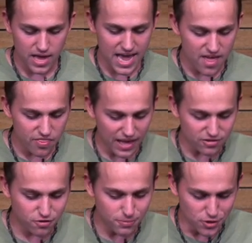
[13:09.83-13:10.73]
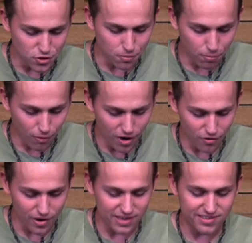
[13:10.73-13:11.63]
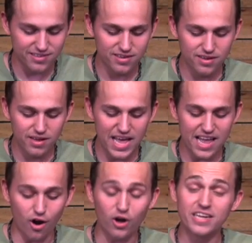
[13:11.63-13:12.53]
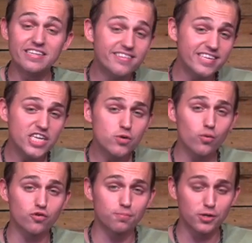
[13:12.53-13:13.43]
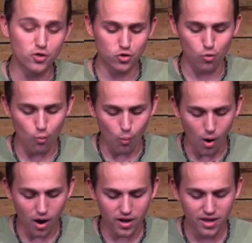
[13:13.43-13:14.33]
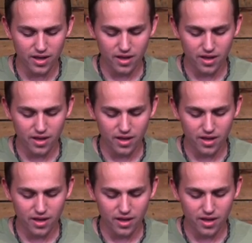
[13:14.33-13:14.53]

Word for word: And that spiritual progress and our continual spiritual walk